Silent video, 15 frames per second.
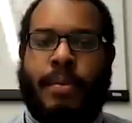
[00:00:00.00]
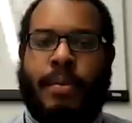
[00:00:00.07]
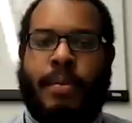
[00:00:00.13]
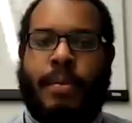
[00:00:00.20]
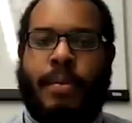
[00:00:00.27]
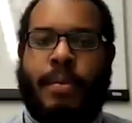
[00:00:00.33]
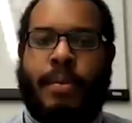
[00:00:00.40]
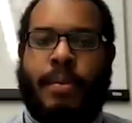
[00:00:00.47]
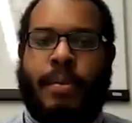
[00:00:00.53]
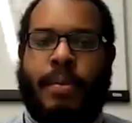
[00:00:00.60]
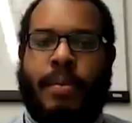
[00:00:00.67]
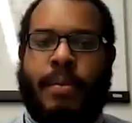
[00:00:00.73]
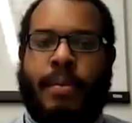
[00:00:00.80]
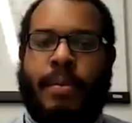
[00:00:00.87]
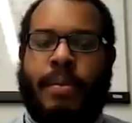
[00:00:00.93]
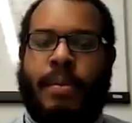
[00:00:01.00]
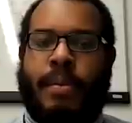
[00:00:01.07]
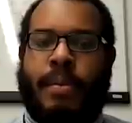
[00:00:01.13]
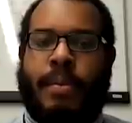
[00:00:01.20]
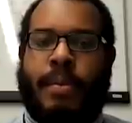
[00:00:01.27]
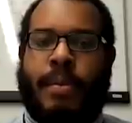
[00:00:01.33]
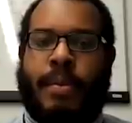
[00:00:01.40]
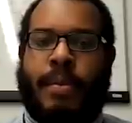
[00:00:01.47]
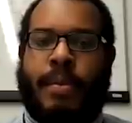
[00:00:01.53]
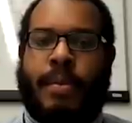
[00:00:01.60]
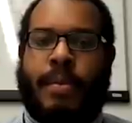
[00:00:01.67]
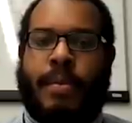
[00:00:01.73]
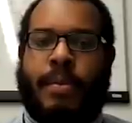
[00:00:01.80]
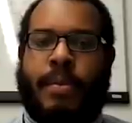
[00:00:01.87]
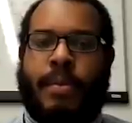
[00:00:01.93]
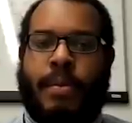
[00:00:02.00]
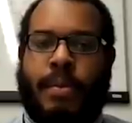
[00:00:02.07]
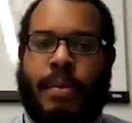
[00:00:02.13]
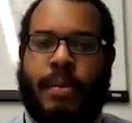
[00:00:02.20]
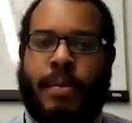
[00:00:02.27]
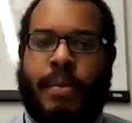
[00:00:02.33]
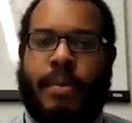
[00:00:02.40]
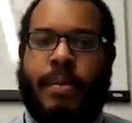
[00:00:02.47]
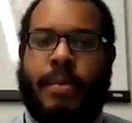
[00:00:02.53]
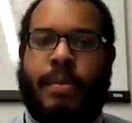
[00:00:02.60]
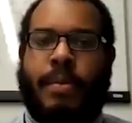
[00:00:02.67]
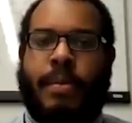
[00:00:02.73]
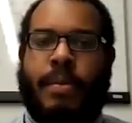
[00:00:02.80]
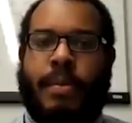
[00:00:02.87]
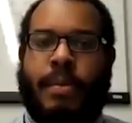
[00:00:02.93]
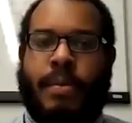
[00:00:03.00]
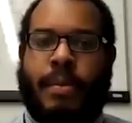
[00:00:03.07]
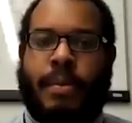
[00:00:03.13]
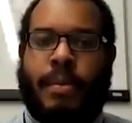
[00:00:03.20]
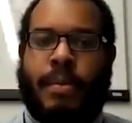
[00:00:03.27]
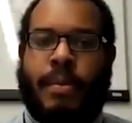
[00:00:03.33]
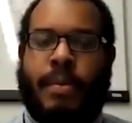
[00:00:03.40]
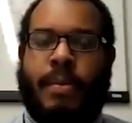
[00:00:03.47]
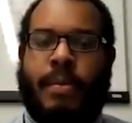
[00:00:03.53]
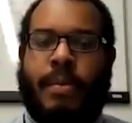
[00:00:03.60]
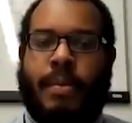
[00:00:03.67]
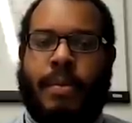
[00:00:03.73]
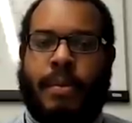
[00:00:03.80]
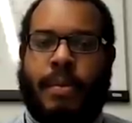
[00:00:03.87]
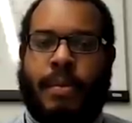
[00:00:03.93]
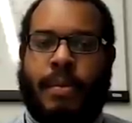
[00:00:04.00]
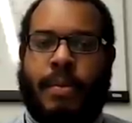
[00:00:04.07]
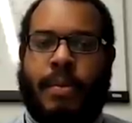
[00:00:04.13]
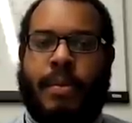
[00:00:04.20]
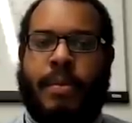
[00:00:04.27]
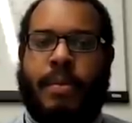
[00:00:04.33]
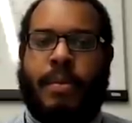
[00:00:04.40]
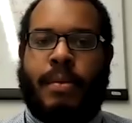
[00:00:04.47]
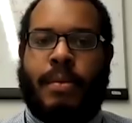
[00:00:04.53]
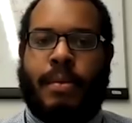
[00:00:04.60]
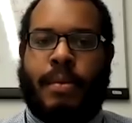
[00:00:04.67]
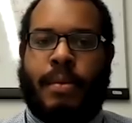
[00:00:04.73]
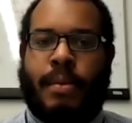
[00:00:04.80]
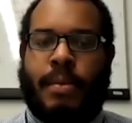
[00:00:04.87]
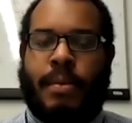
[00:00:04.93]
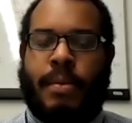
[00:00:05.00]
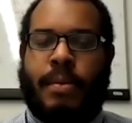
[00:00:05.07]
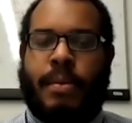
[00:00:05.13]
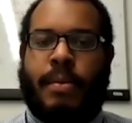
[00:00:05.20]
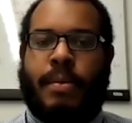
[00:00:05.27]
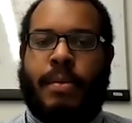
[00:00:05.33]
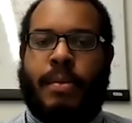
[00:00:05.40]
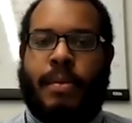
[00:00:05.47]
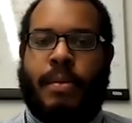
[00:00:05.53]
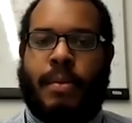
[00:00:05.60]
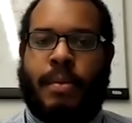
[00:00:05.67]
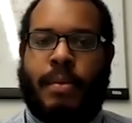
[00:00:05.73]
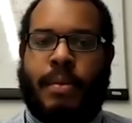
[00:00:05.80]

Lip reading: This person isn't speaking.